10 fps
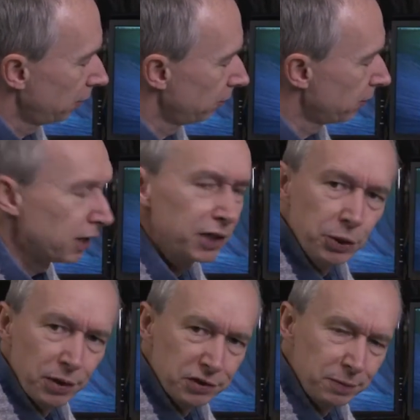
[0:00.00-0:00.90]
via
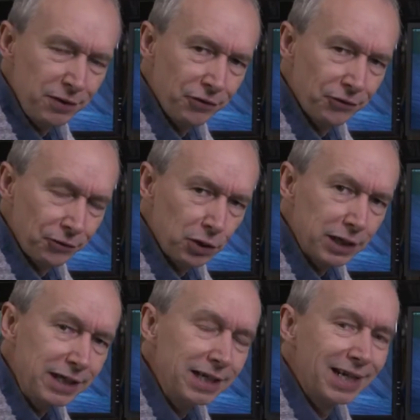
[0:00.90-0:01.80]
USB
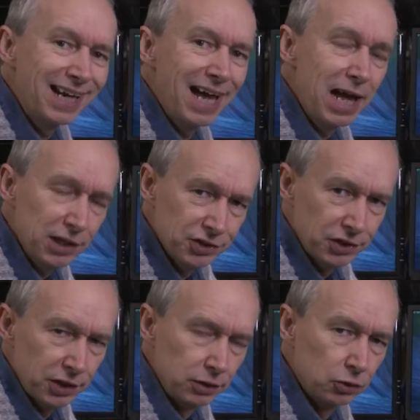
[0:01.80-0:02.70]
3 an
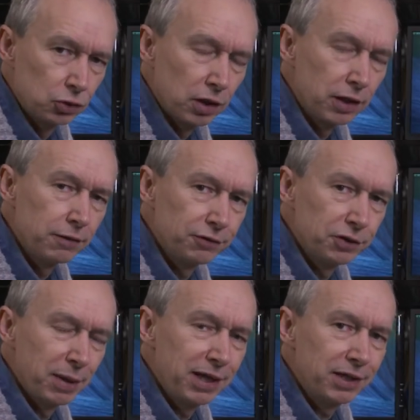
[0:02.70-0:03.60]
external drive to
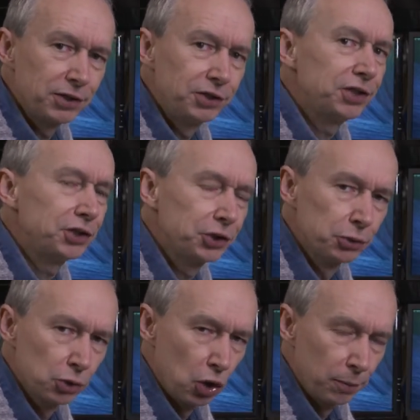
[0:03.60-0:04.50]
make
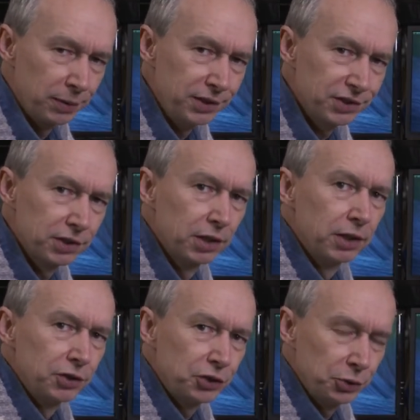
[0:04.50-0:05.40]
additional copies
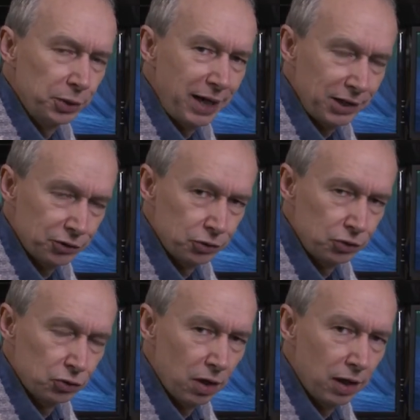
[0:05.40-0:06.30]
to an extra
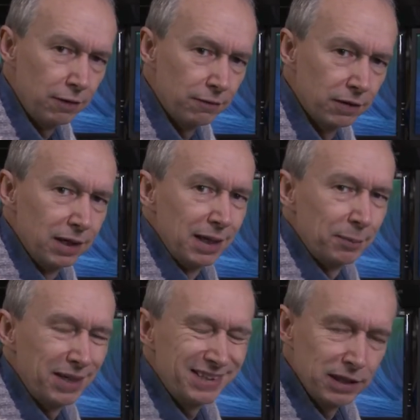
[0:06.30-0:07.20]
drive.
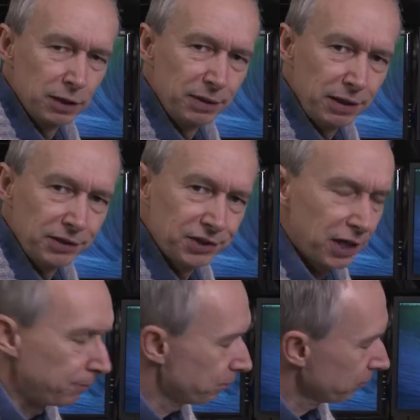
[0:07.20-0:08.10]
But it's a little bit
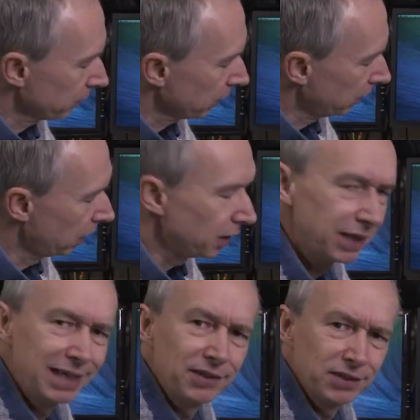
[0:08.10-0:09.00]

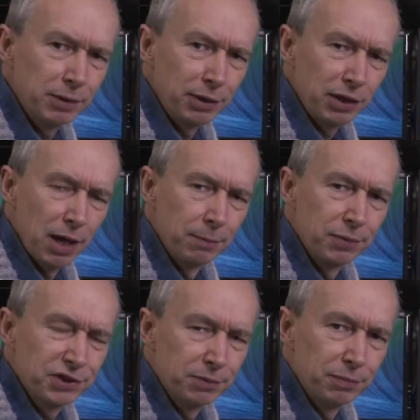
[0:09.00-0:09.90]
clunky, it's a little bit
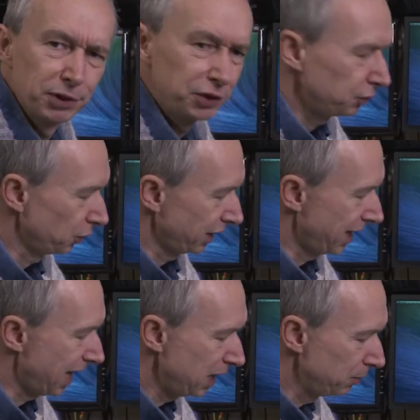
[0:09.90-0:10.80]
cumbersome because you've got a
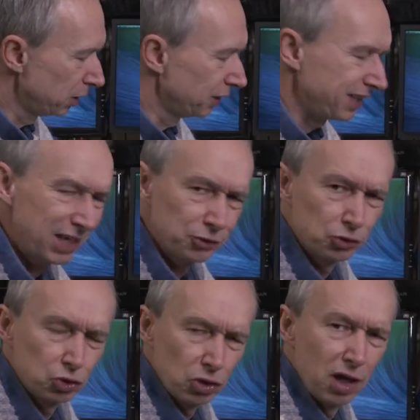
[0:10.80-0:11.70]
cable and the
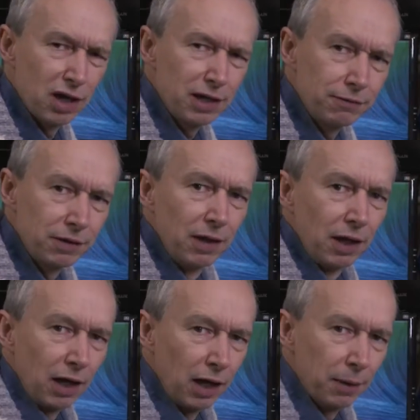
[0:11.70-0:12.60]
extra drive.
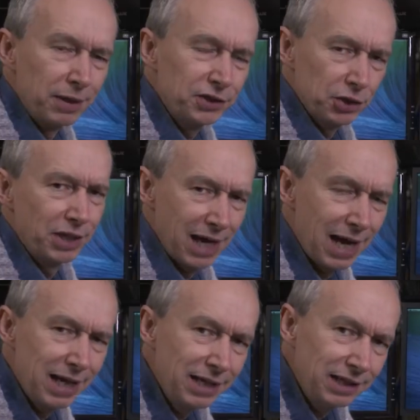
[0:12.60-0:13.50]
It's
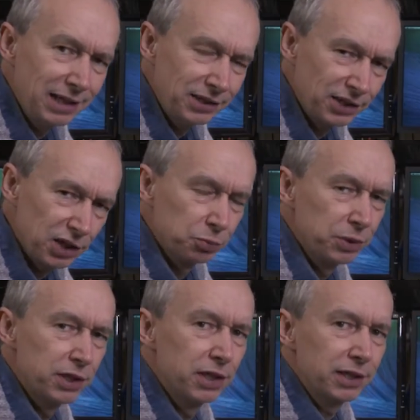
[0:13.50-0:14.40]
okay, it does
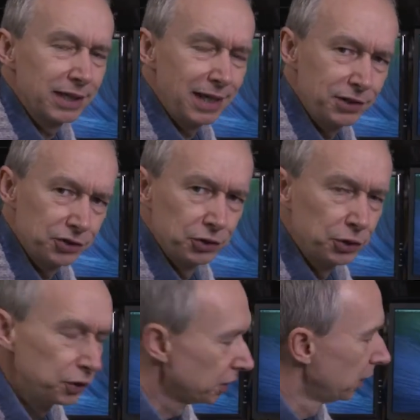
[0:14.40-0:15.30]
work, it is
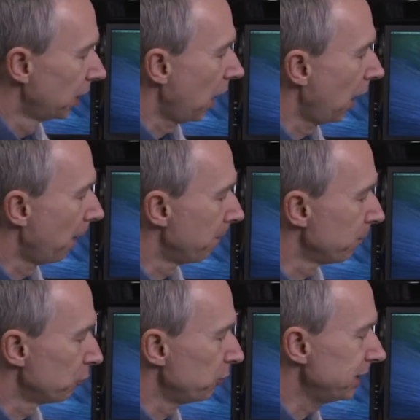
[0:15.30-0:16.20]
good,
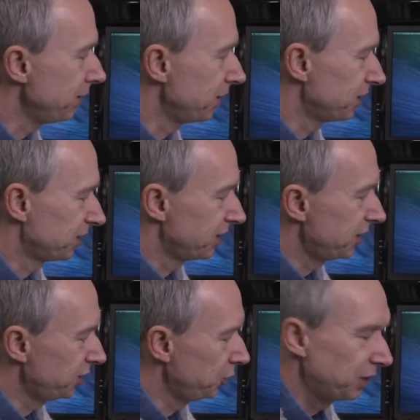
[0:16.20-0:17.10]
but really
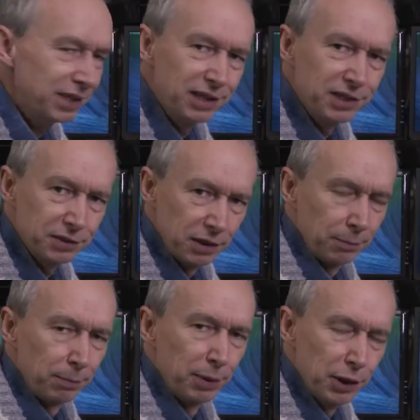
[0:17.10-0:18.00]
this unit is
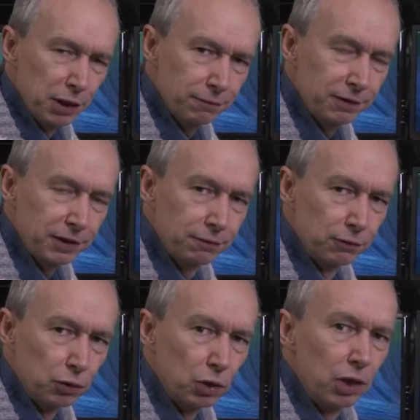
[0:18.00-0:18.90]
perfect
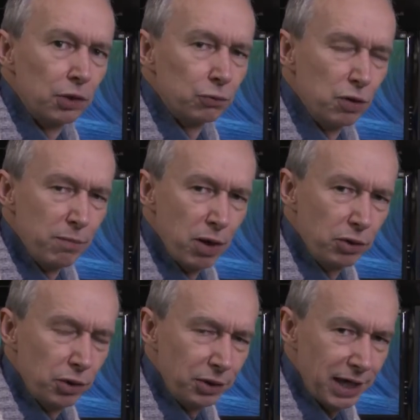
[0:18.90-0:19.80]
for remote
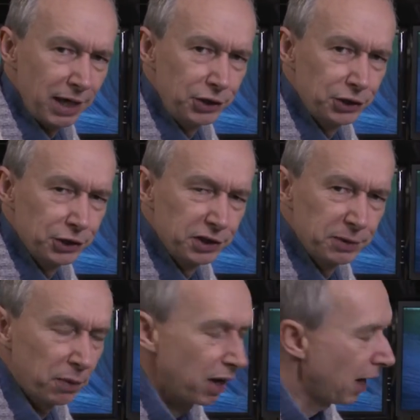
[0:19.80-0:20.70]
locations,
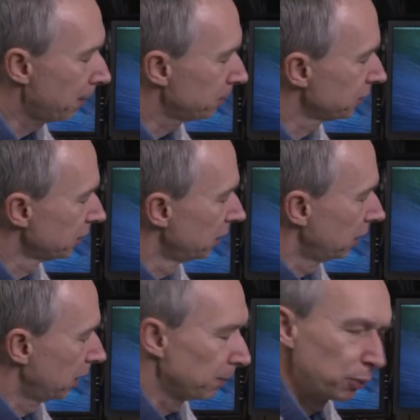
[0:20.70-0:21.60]
perhaps
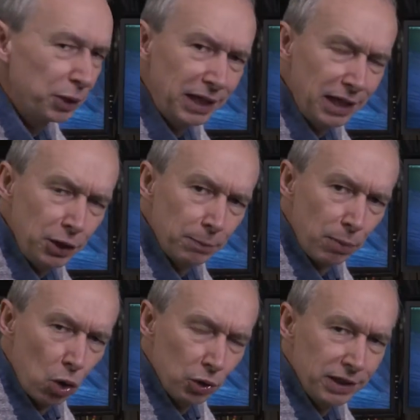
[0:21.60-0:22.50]
putting it in your
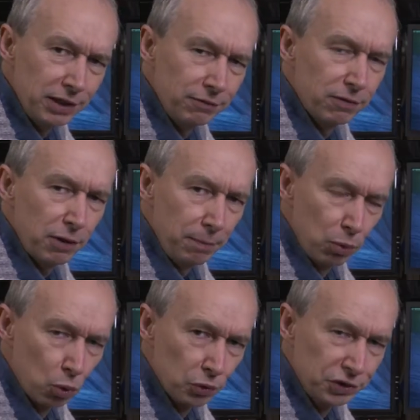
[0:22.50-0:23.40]
pocket, very
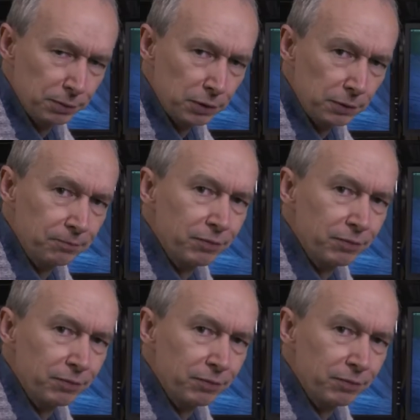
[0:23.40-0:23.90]
portable.